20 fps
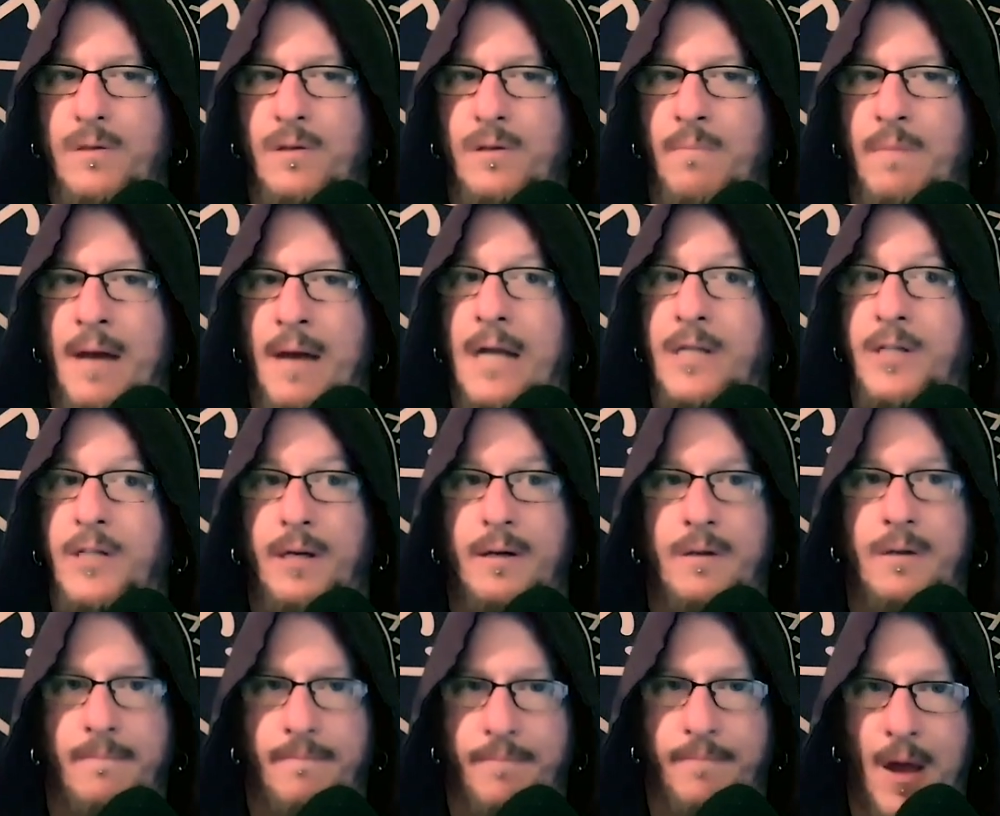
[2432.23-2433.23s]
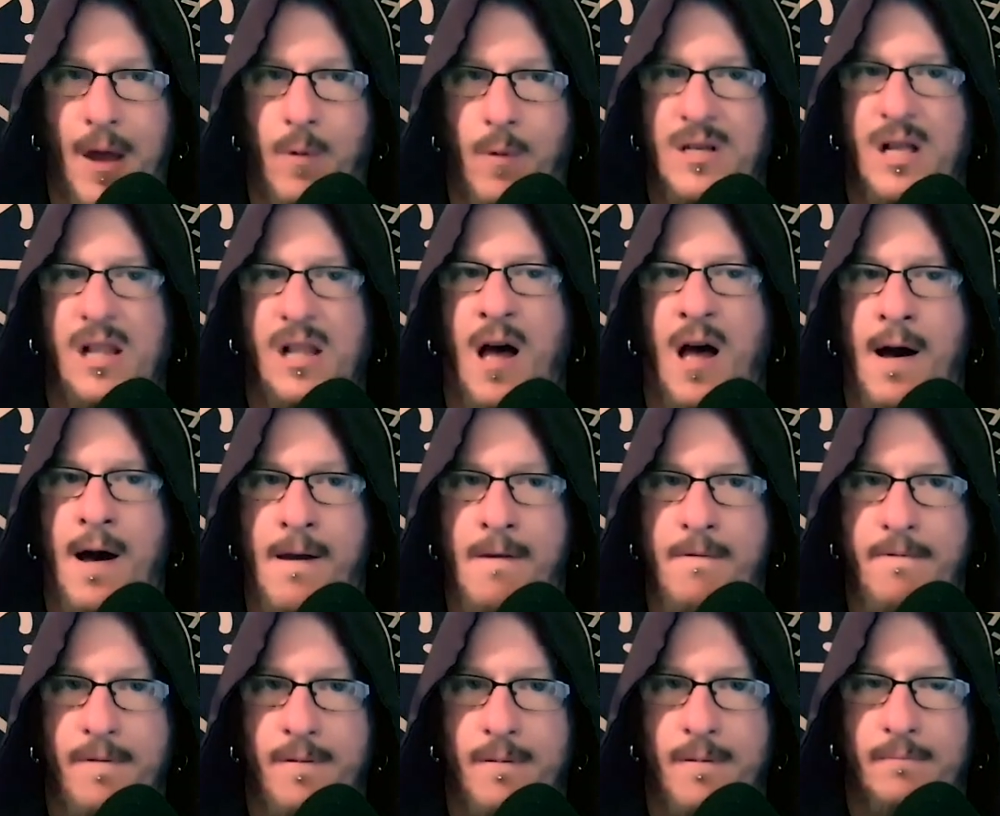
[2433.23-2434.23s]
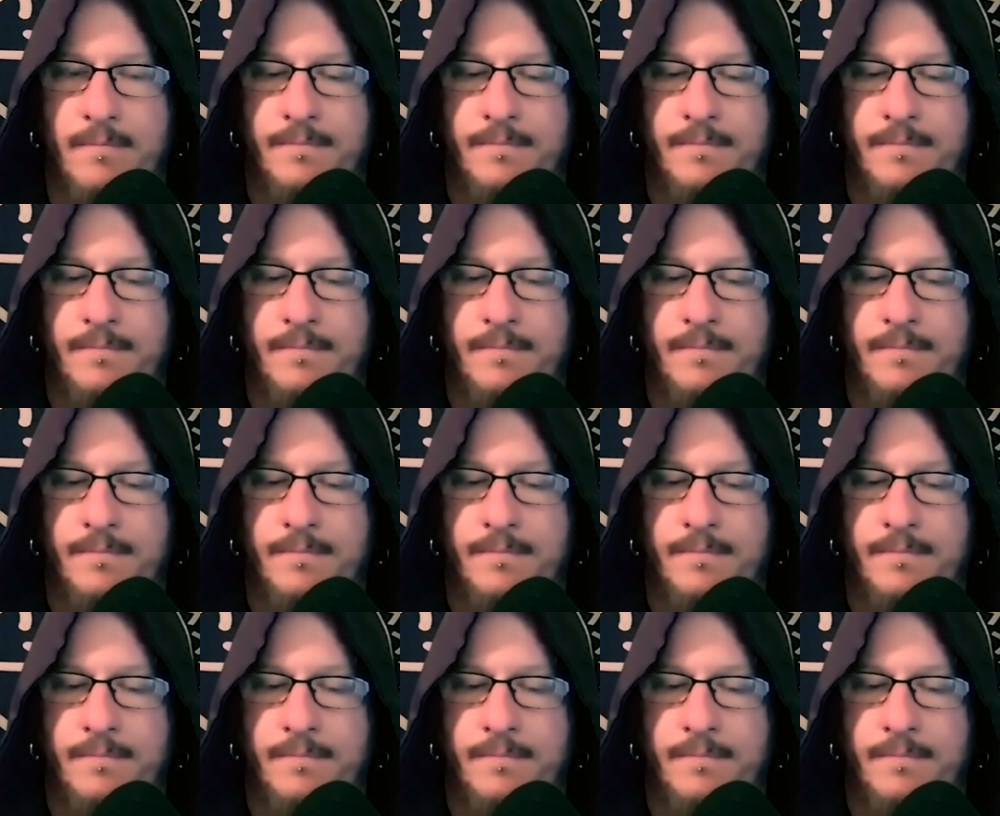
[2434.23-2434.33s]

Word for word: the magic that was alive